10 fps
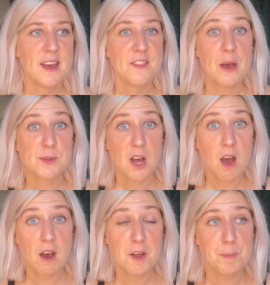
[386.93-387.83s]
That was
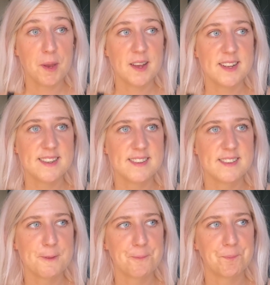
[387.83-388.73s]
hard
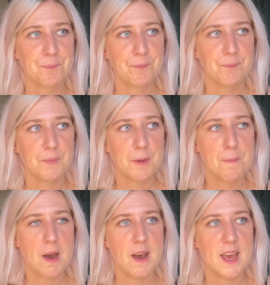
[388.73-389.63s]
because
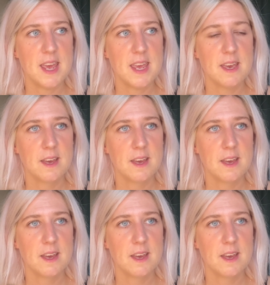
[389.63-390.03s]
my